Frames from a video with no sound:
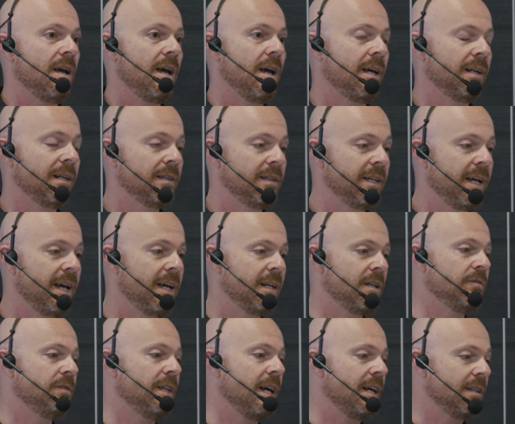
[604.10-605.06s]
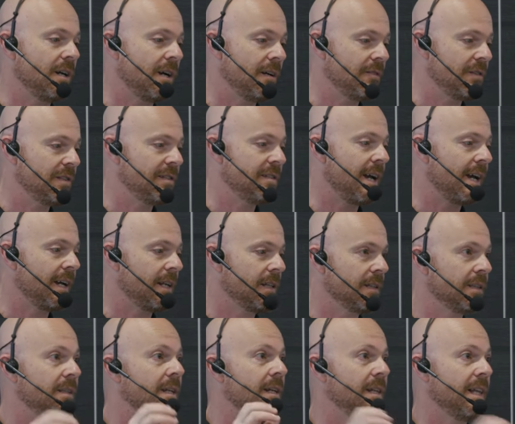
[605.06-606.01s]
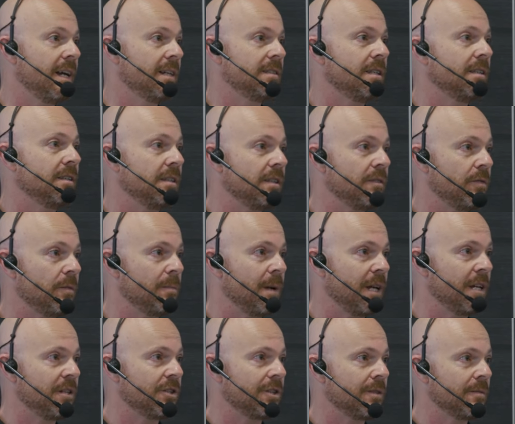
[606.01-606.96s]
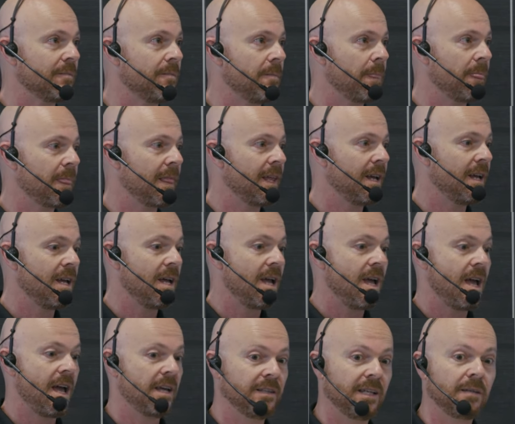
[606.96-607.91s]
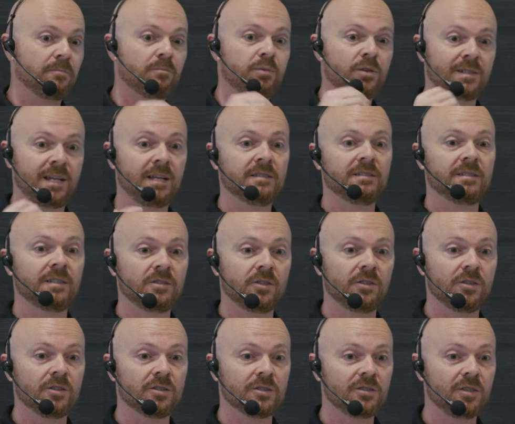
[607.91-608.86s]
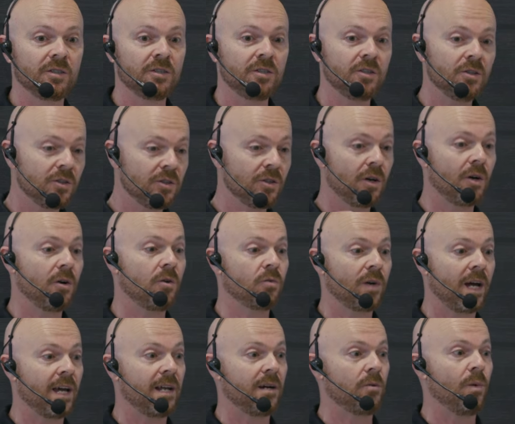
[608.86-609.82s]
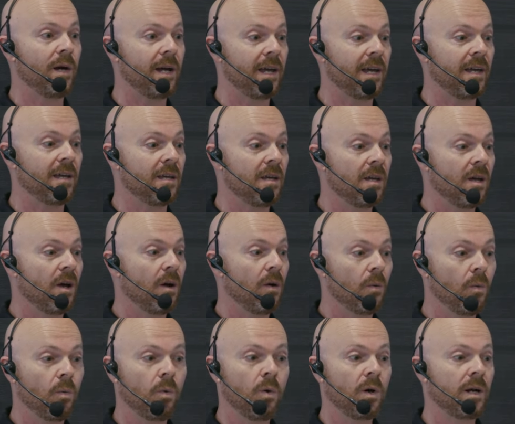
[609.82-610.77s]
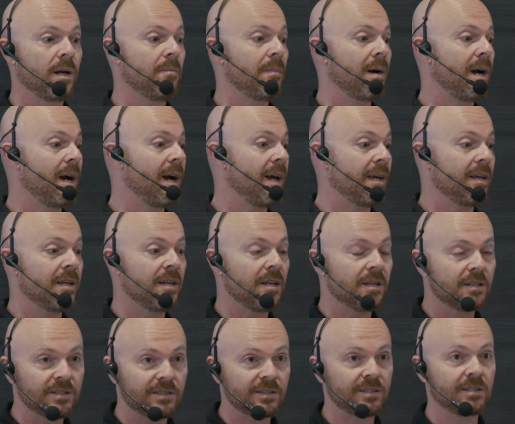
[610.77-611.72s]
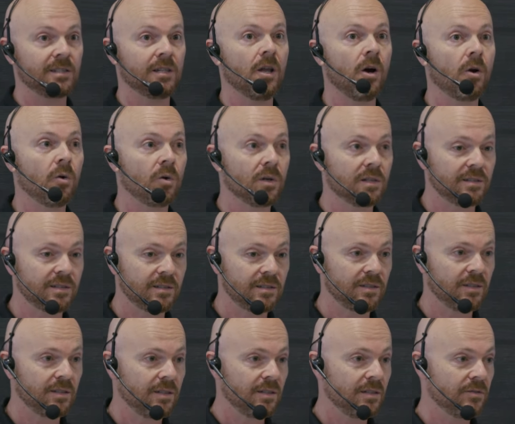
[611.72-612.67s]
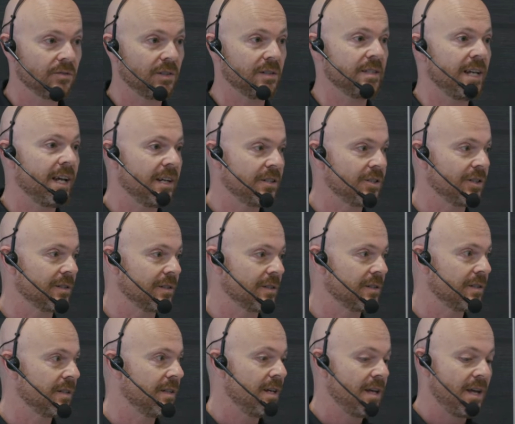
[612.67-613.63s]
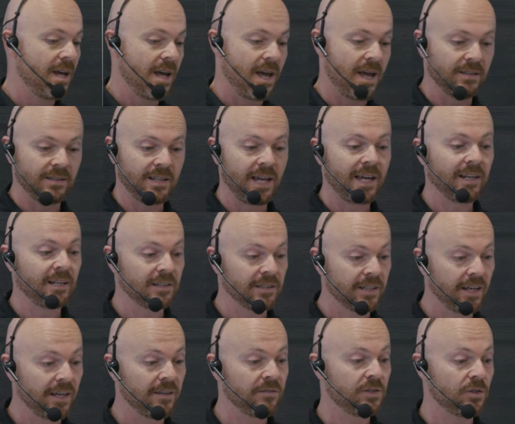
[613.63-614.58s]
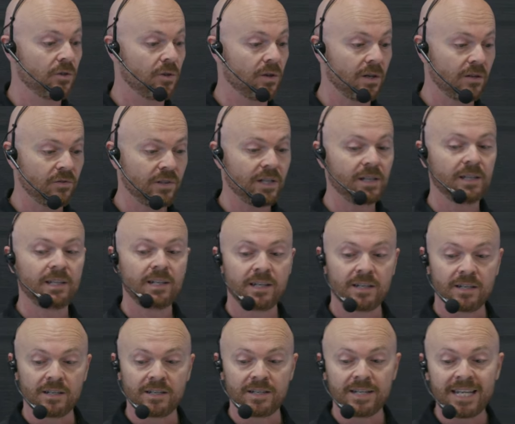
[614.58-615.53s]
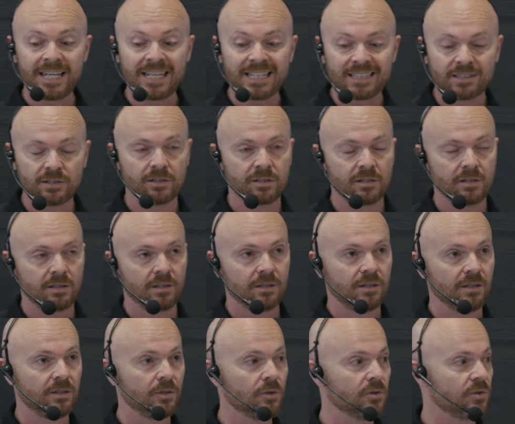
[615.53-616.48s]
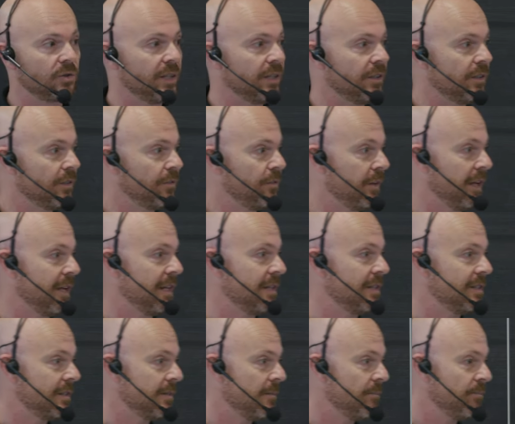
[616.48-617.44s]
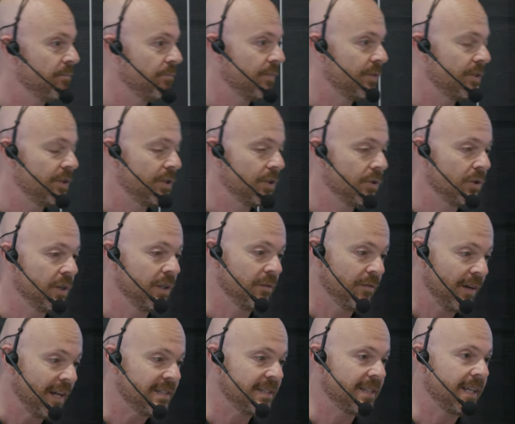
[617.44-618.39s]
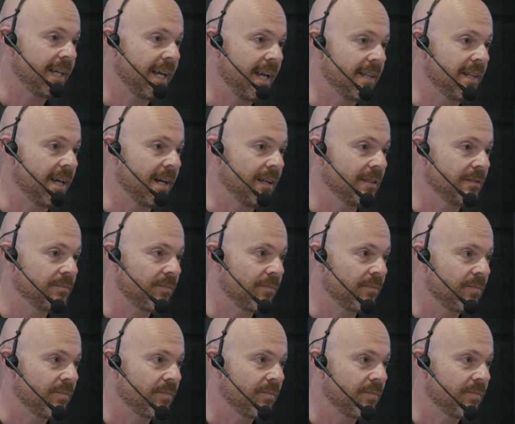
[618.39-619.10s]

And at the end of that harvest cycle, it collects that information and then presents it to you. So you know right away, what are my slowest transactions? And then it gives you a really neat user interface to investigate that.